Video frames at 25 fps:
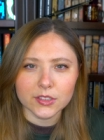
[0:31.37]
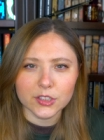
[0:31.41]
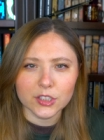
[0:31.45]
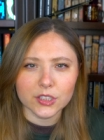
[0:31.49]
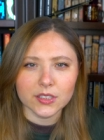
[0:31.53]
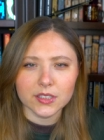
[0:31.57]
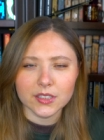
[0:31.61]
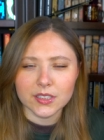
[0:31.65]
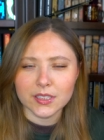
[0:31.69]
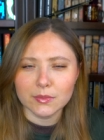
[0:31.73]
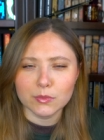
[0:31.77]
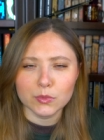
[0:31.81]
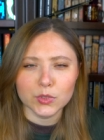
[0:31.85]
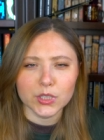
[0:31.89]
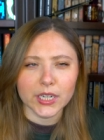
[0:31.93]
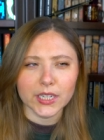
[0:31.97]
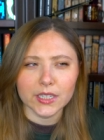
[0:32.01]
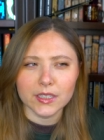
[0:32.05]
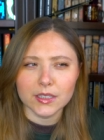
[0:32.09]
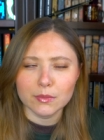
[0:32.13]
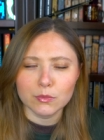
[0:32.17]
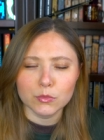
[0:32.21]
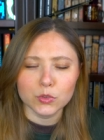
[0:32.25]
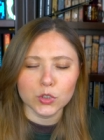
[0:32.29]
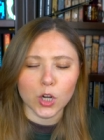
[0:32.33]
Just some
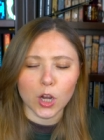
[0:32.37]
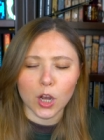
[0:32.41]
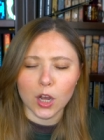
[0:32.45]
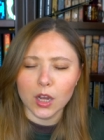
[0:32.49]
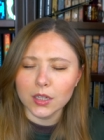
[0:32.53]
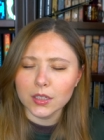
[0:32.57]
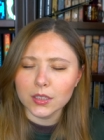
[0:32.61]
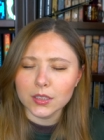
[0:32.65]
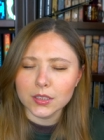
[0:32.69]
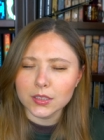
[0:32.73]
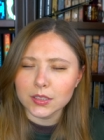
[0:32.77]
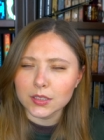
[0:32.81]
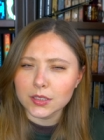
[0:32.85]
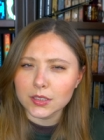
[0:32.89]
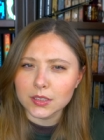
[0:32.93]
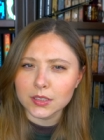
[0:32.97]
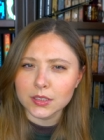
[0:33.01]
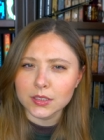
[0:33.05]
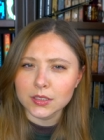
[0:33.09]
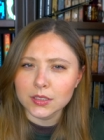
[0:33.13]
random rocks?